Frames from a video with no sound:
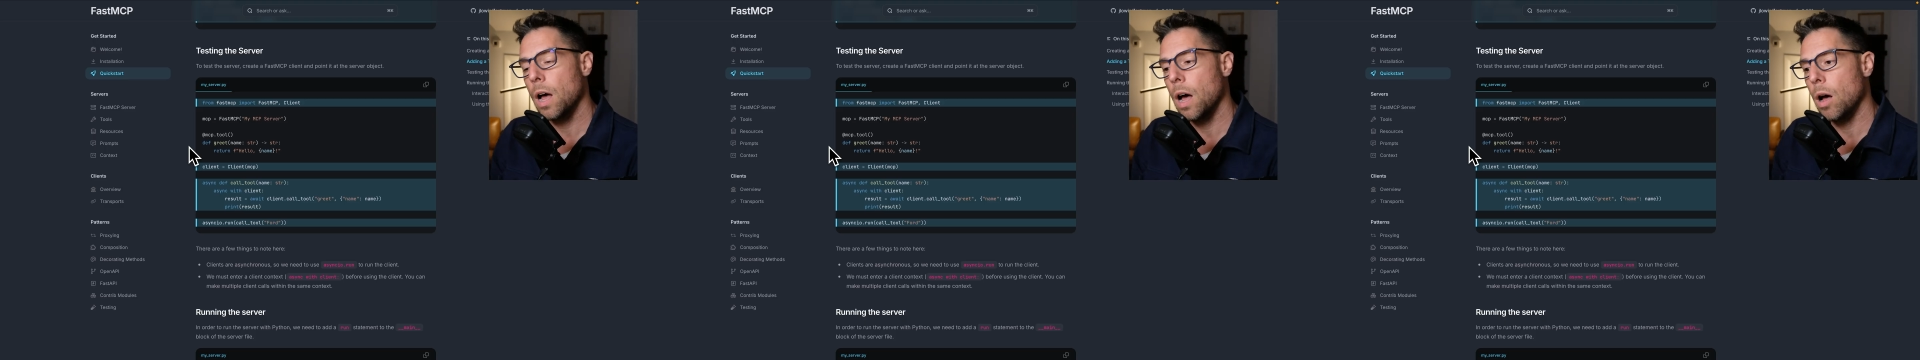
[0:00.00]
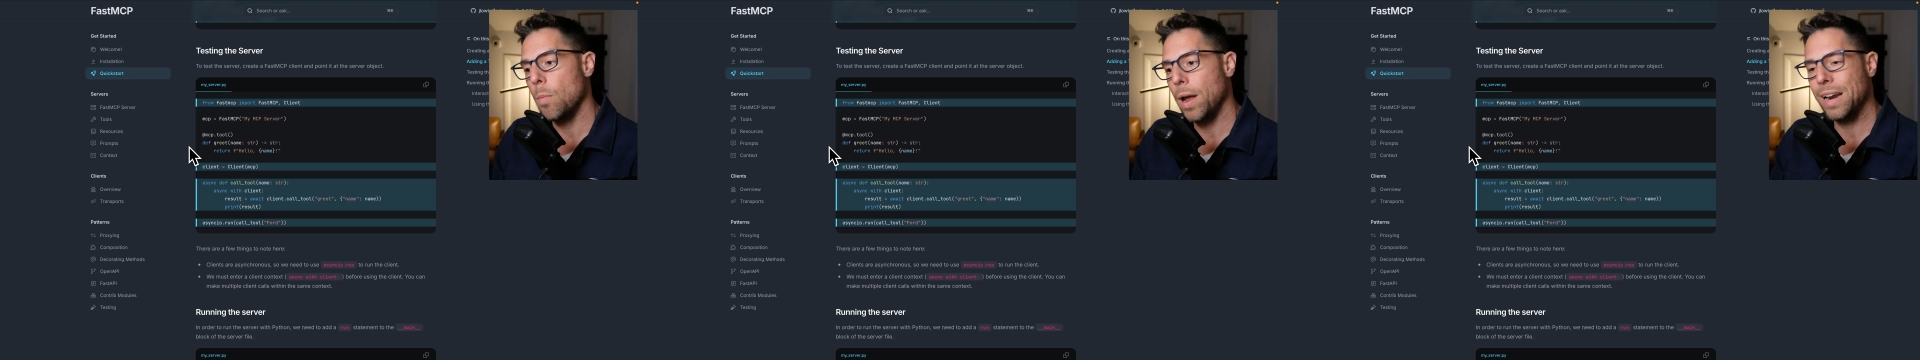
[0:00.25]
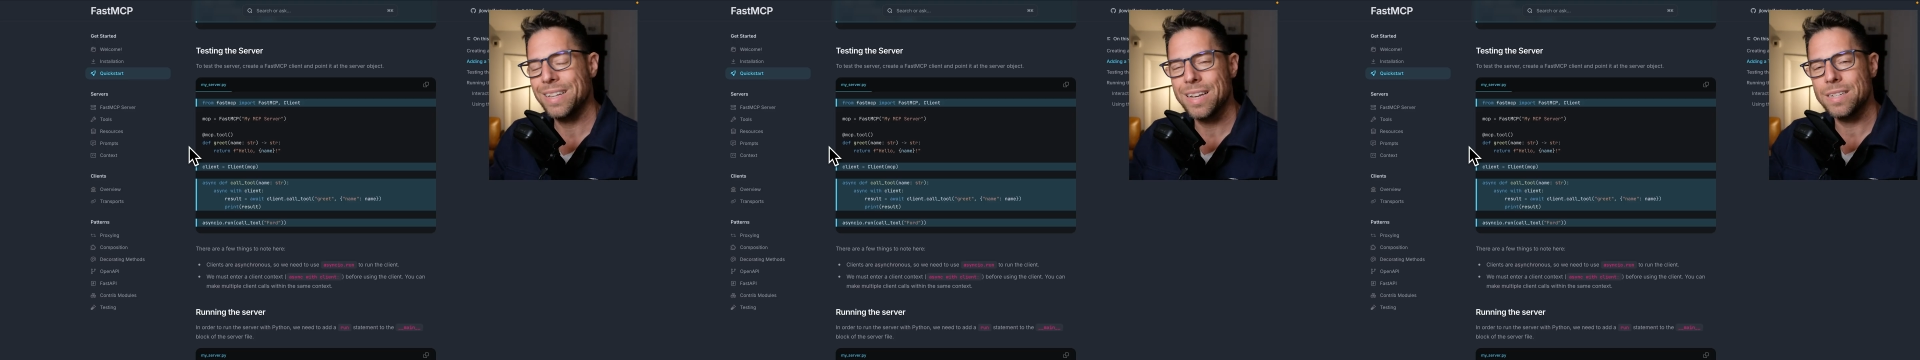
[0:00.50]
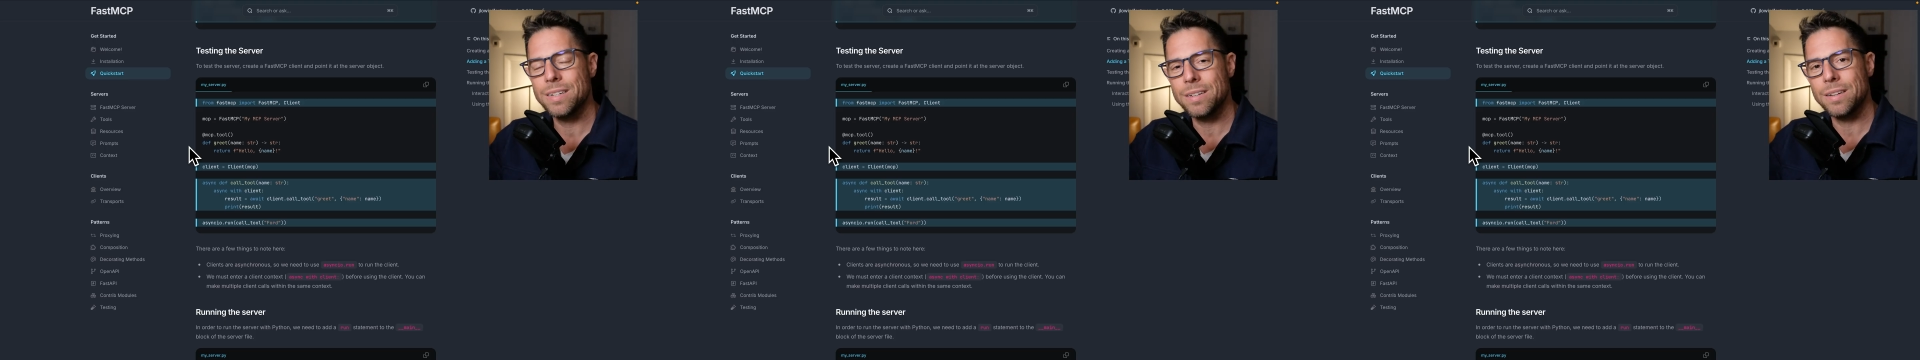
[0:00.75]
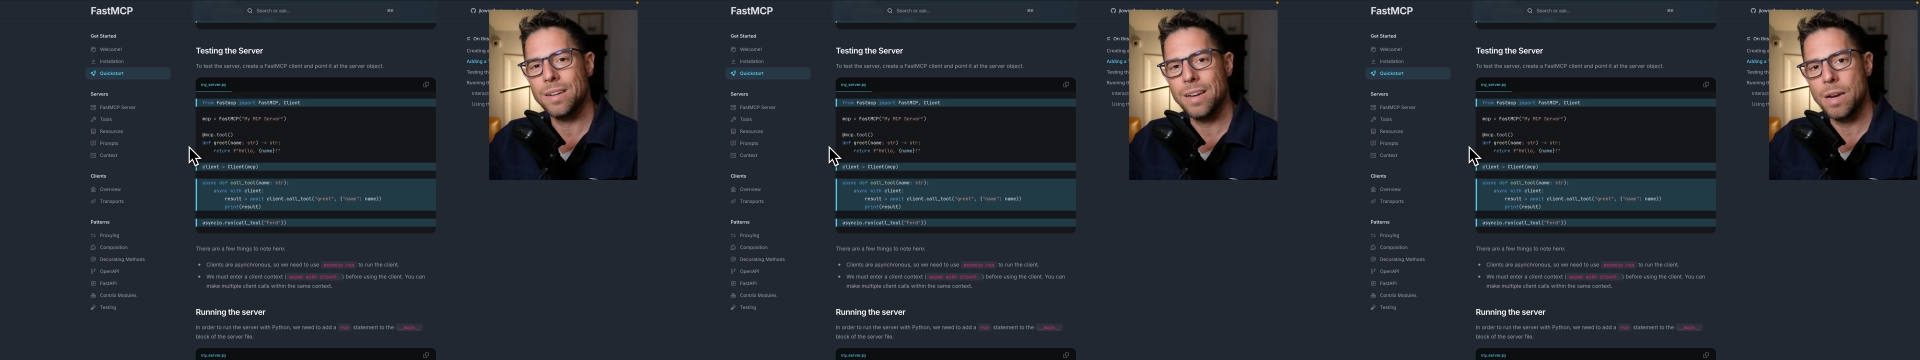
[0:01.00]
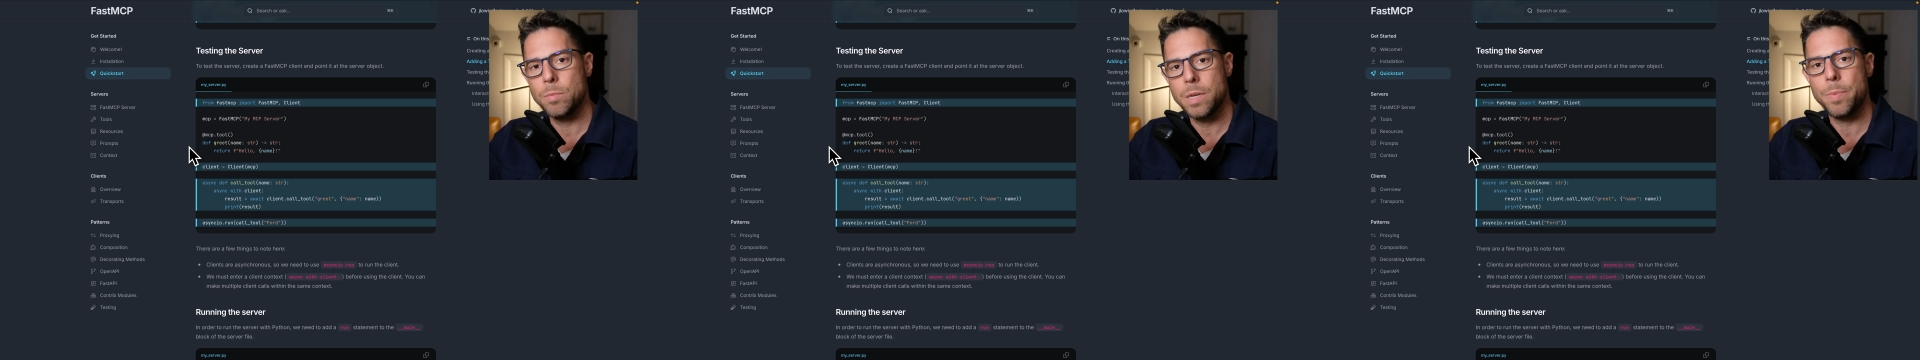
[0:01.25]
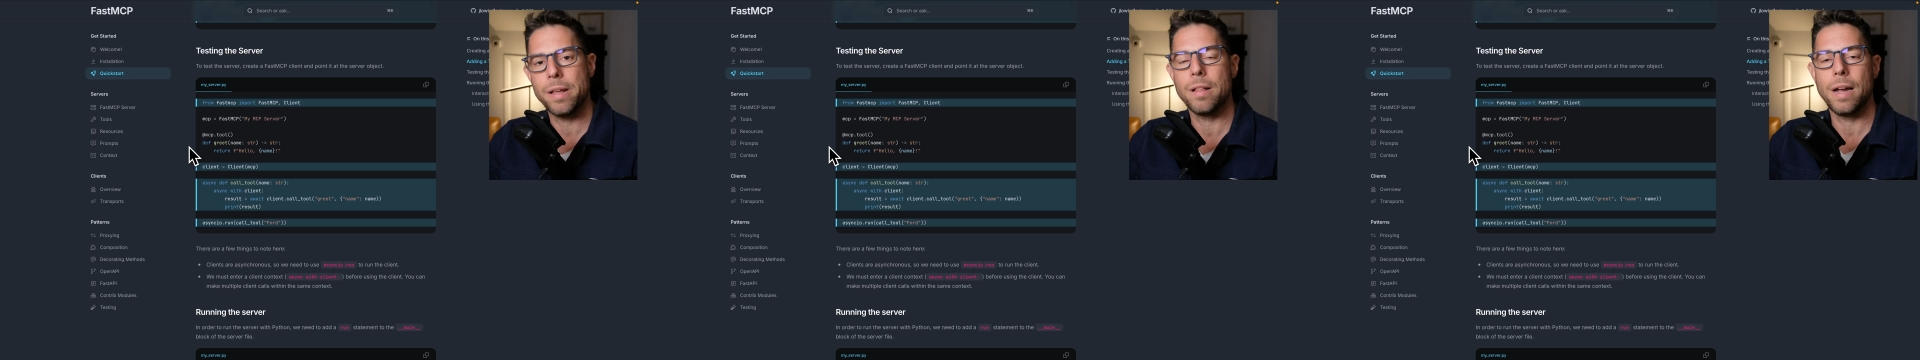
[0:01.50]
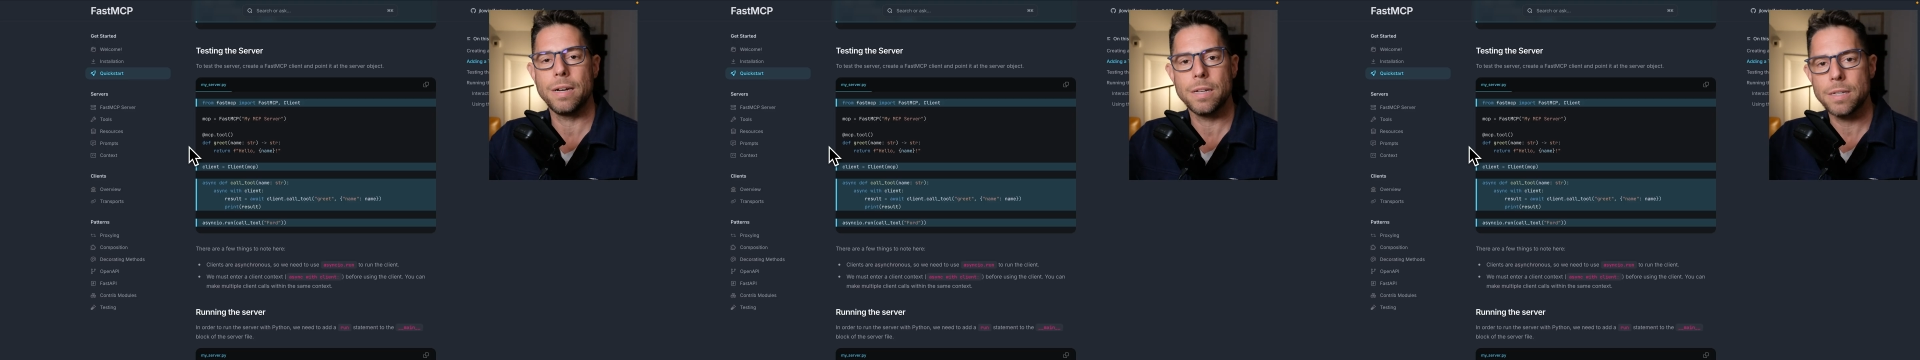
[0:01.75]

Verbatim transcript: um, and it doesn't. An MCP client